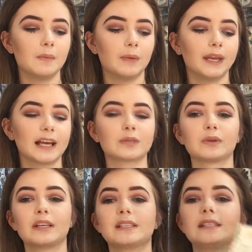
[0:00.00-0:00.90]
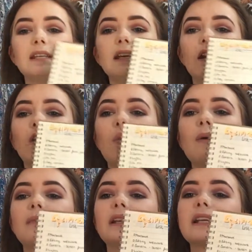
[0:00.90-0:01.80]
My next one is the
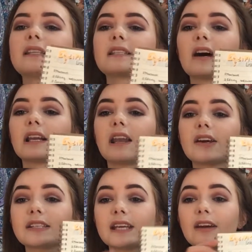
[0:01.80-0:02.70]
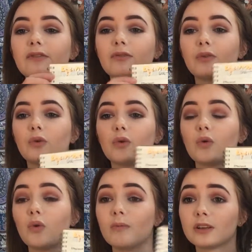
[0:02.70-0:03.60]
equipment list that I'd like to get
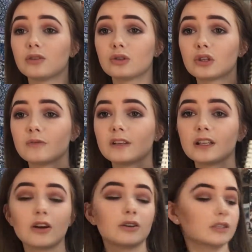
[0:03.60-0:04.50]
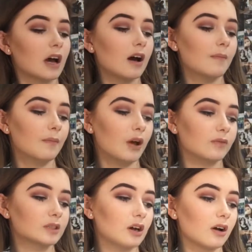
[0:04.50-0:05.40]
for all my YouTube videos
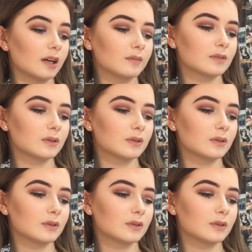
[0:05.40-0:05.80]
over time.